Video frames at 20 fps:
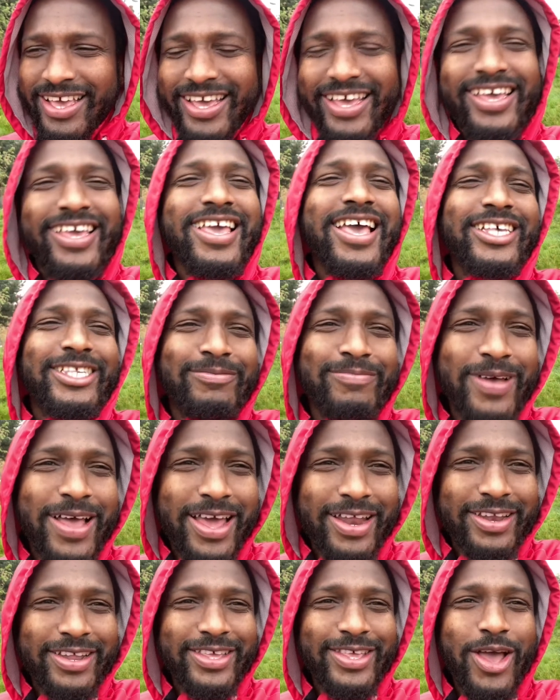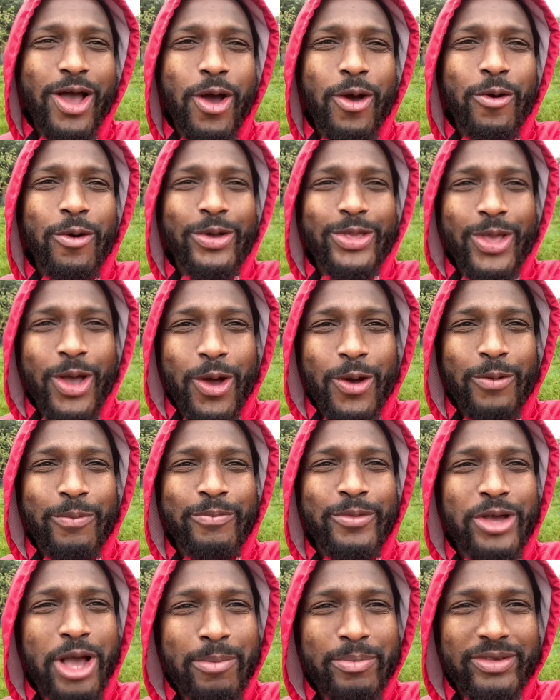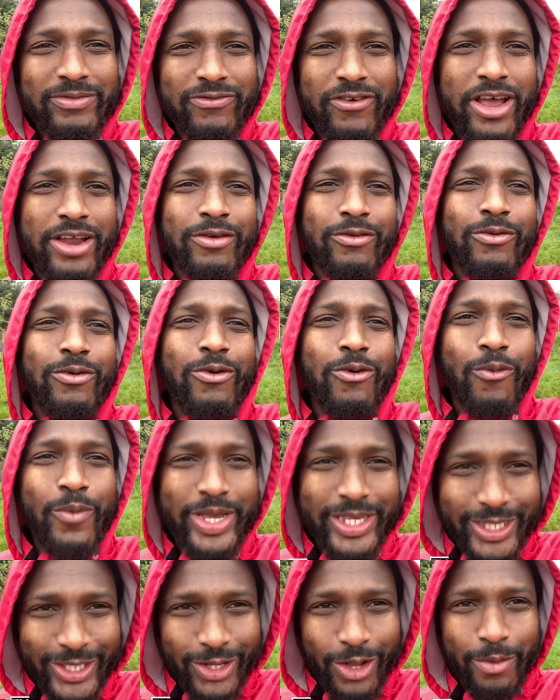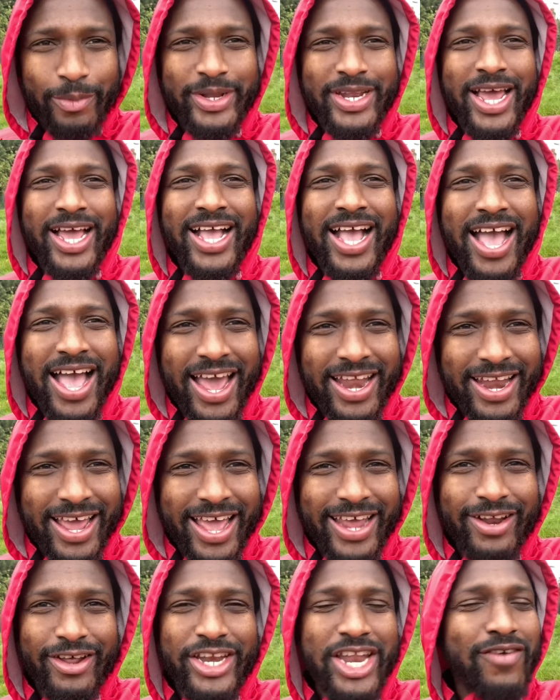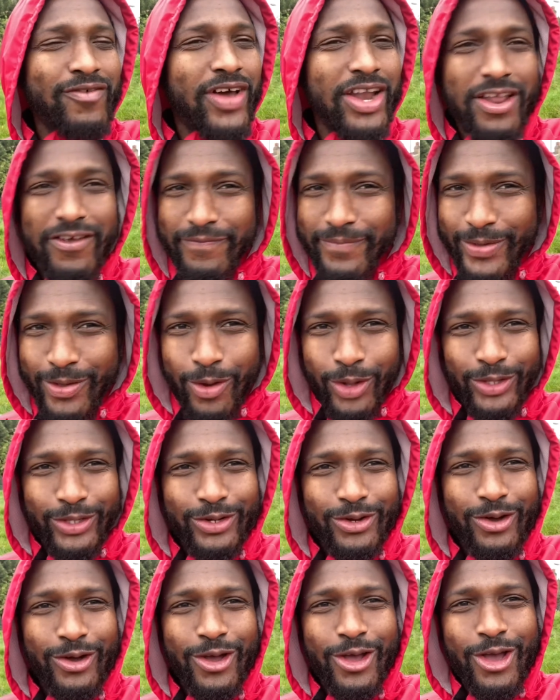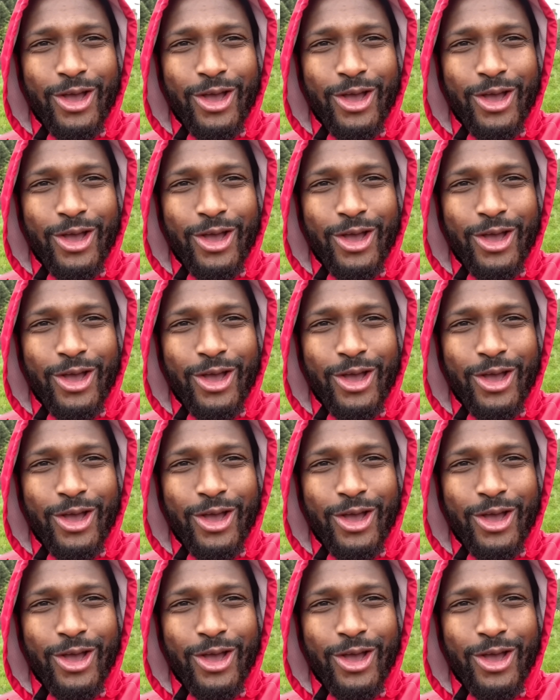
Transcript: Yes, man. Yo, yo, We got my friend Wisdom in Ghana and I never left me out, you know.